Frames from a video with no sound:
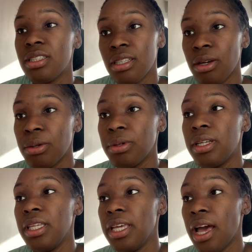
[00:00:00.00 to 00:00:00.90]

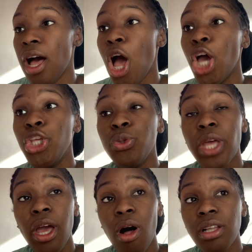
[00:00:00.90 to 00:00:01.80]
So yeah,
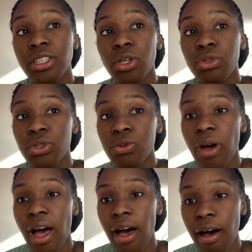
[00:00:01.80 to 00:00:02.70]
they also do
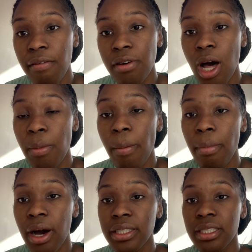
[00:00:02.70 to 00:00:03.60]
have a
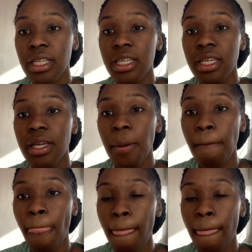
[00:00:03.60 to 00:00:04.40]
monthly.